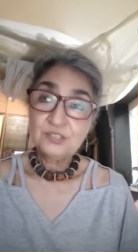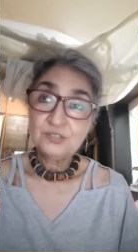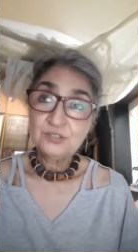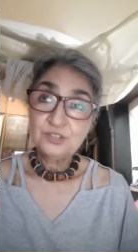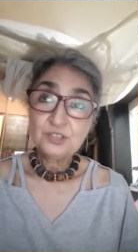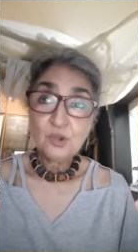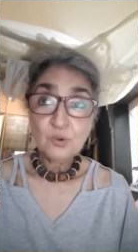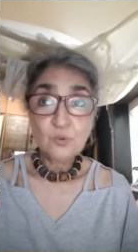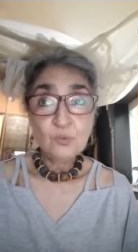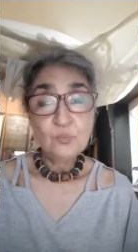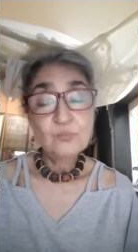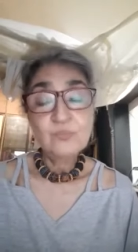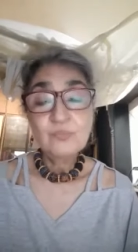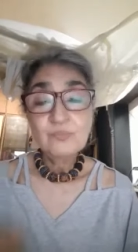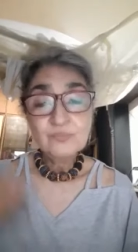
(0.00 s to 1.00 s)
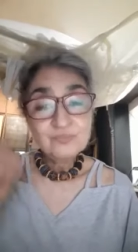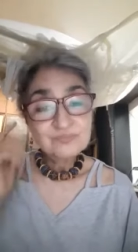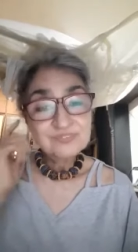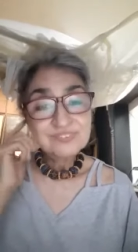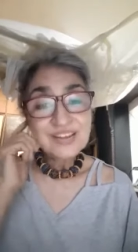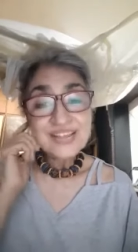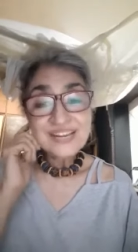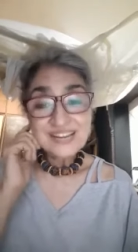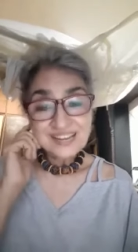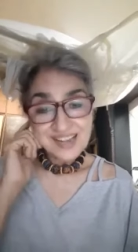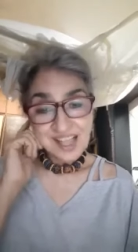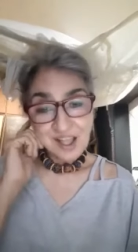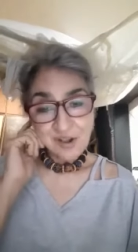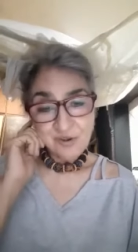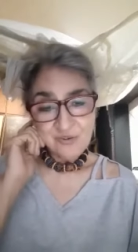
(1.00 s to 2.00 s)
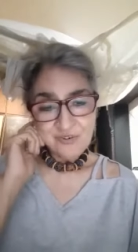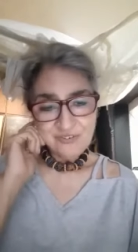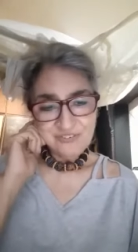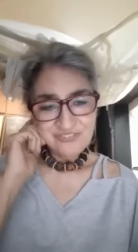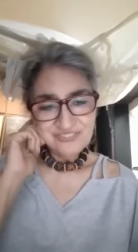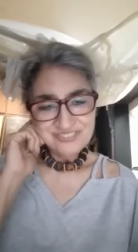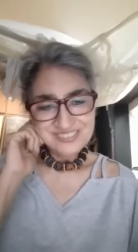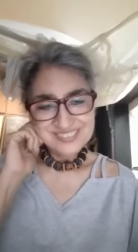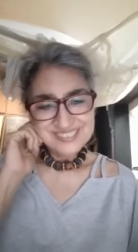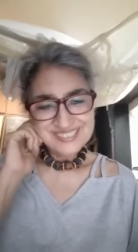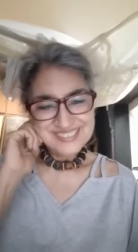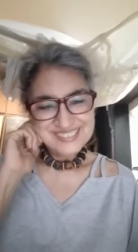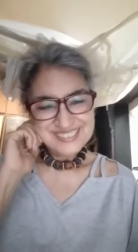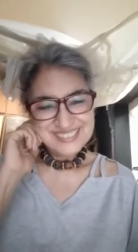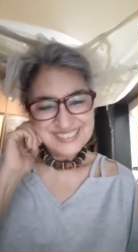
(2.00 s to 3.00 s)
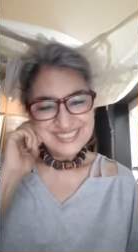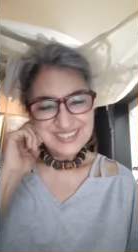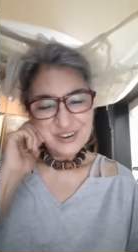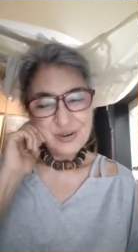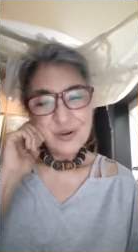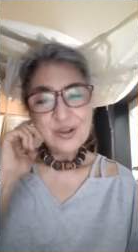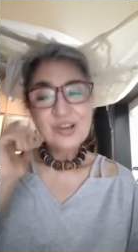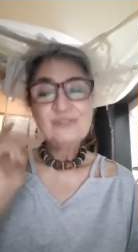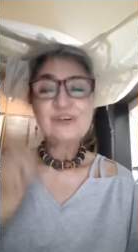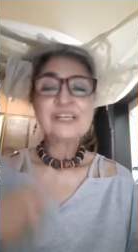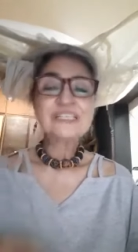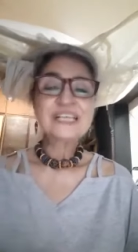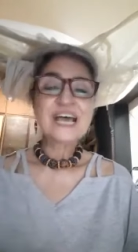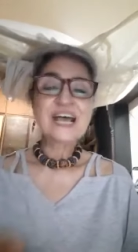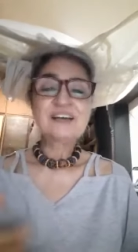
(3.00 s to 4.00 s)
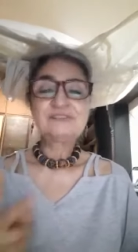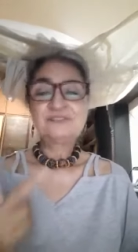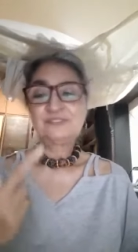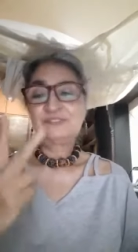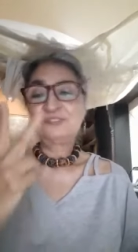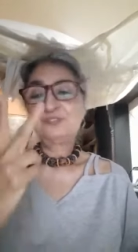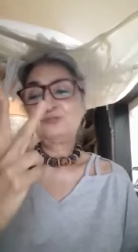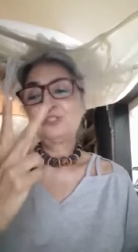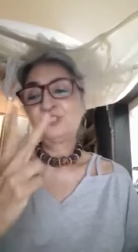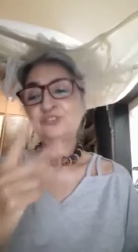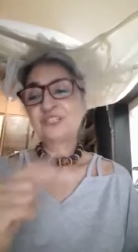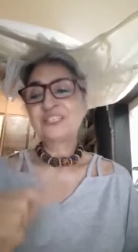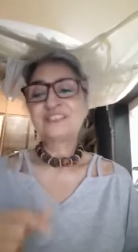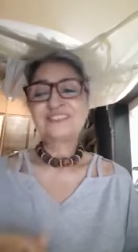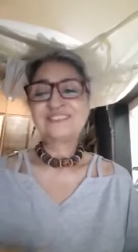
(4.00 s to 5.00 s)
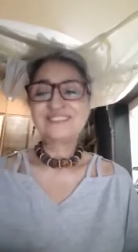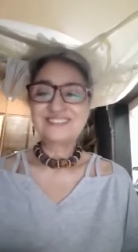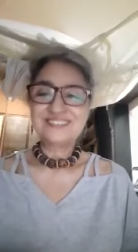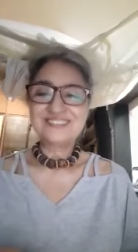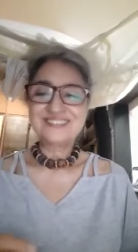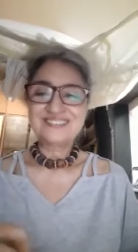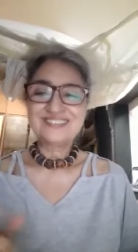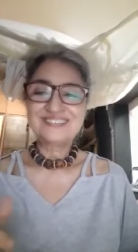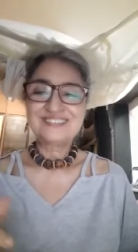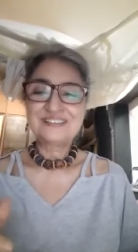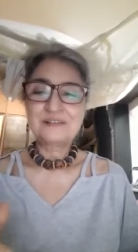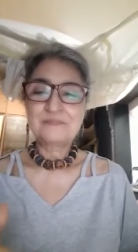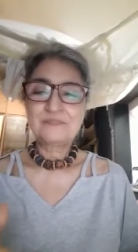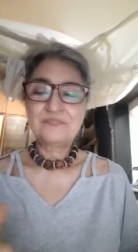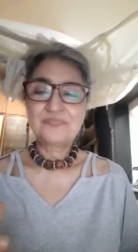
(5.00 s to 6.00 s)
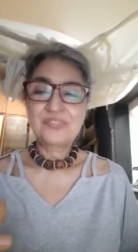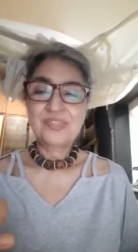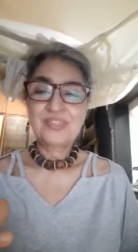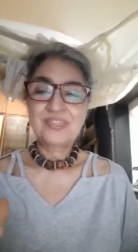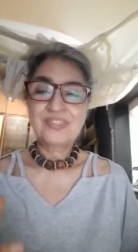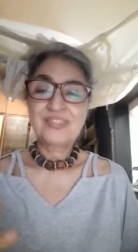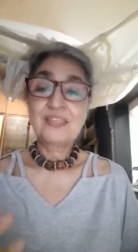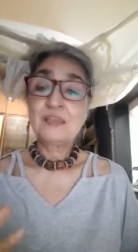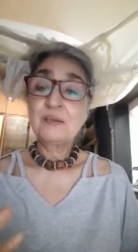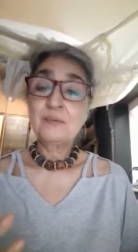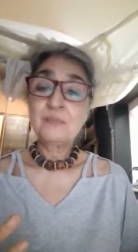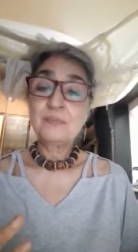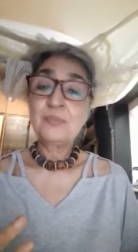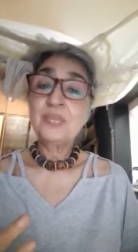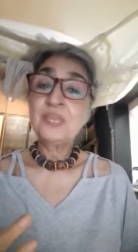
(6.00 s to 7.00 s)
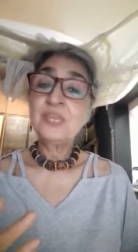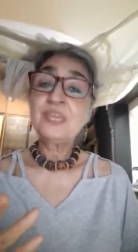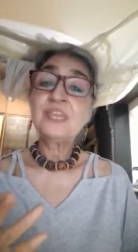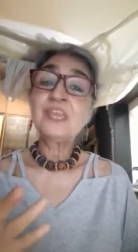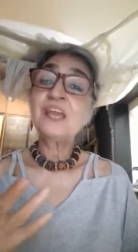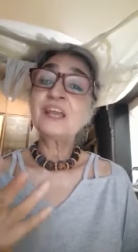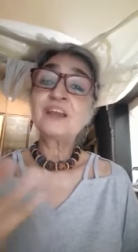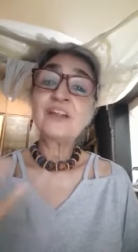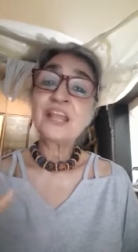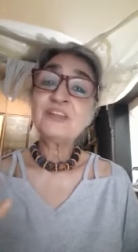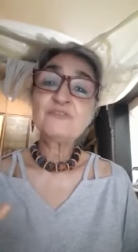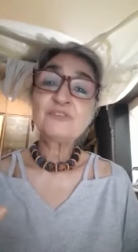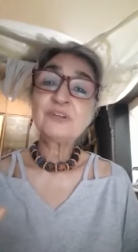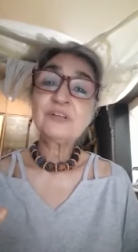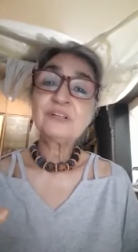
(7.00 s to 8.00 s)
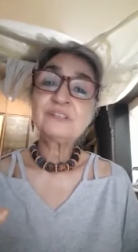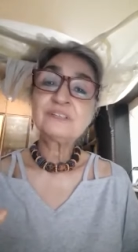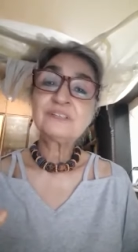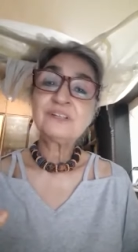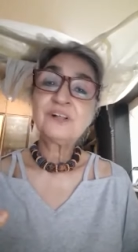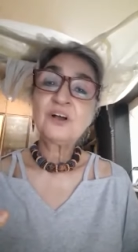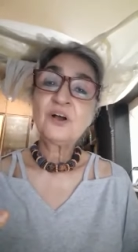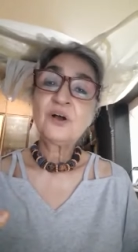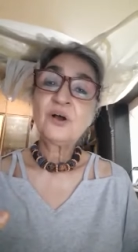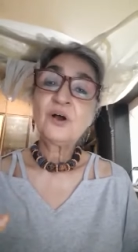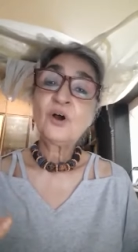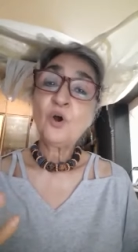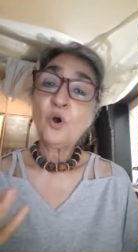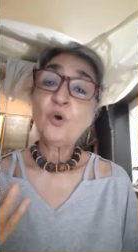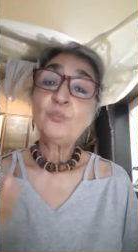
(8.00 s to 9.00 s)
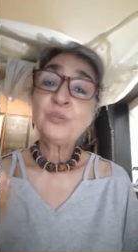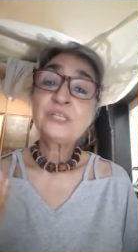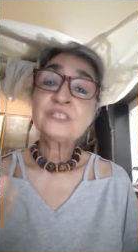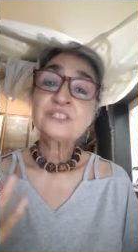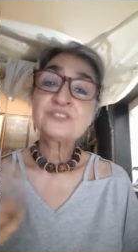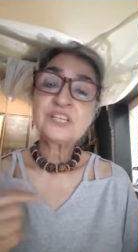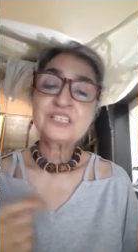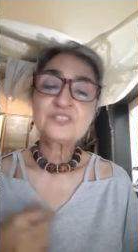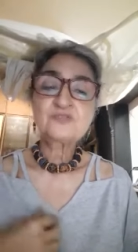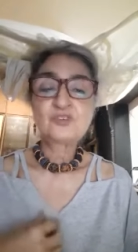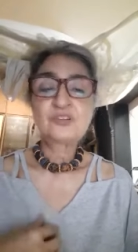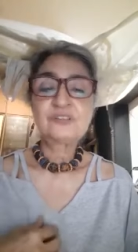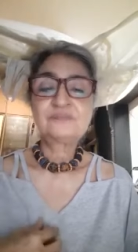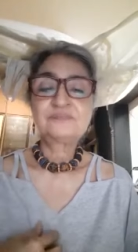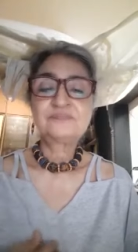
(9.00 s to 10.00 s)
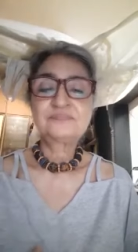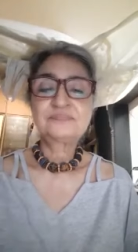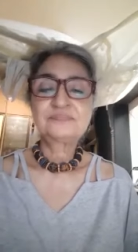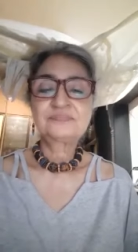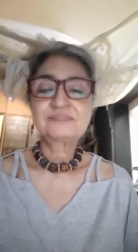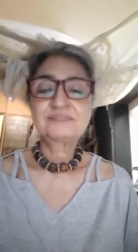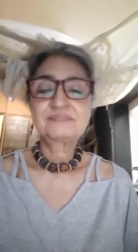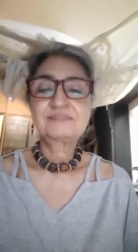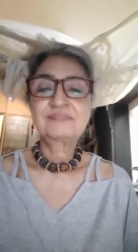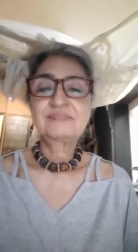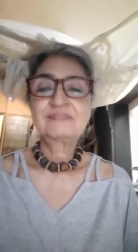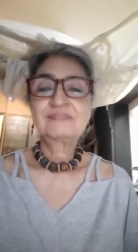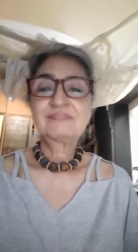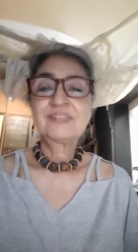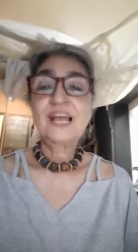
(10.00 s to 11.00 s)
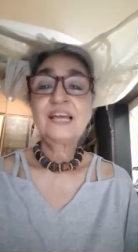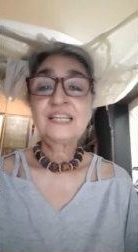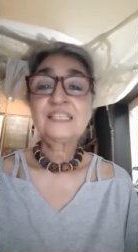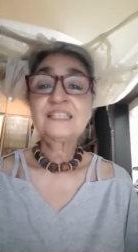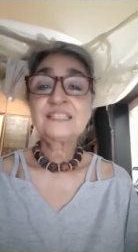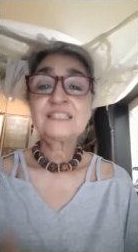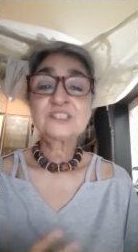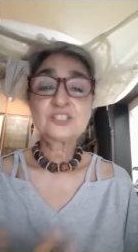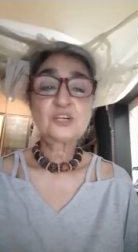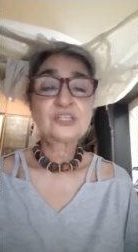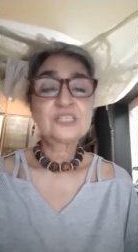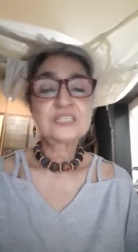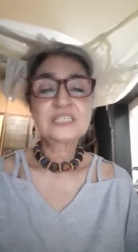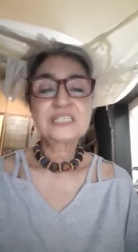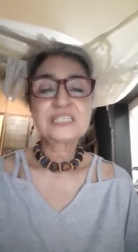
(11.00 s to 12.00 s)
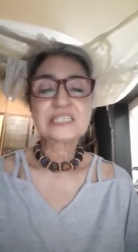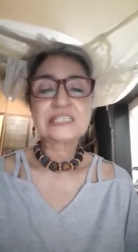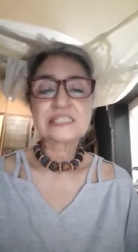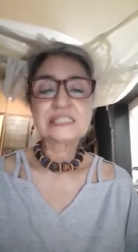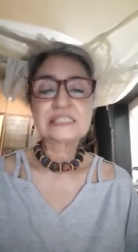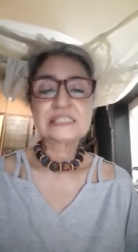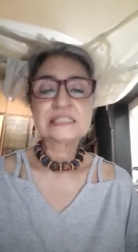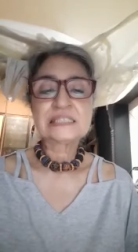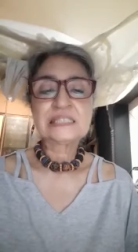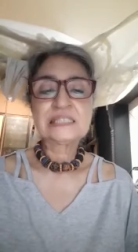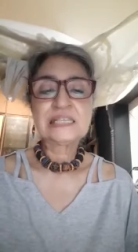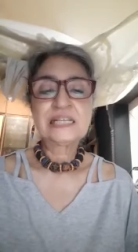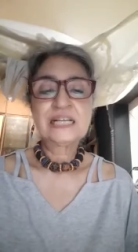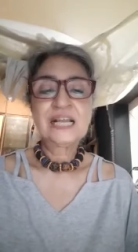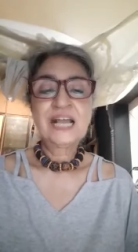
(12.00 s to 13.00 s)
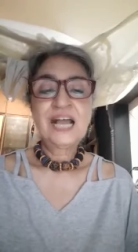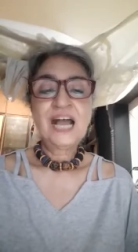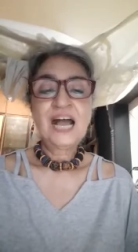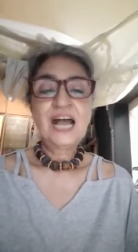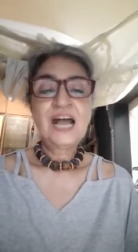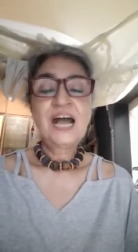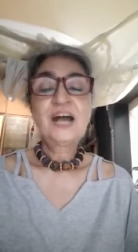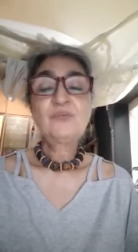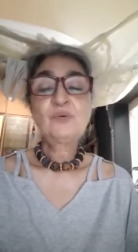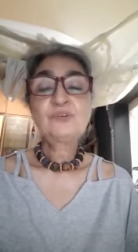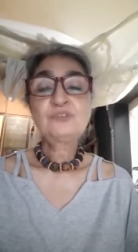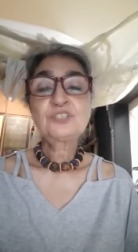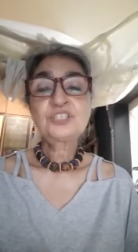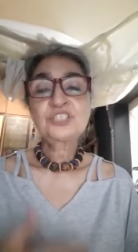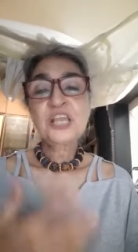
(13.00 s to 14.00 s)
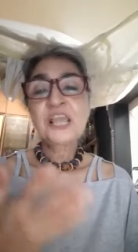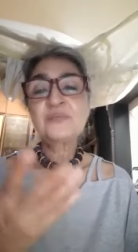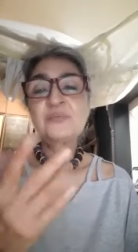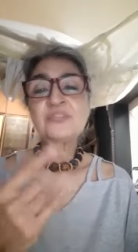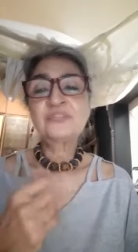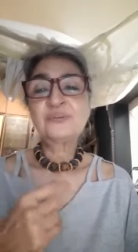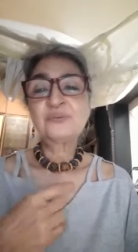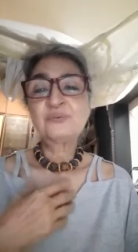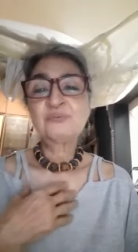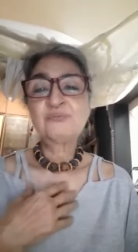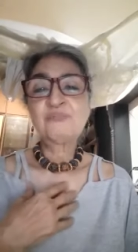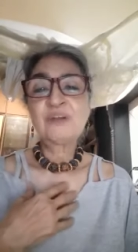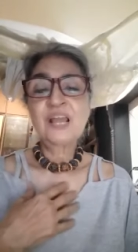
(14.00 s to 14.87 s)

So, right now, all of us have two choices be grateful or be stressful and it is a choice. I want to share with you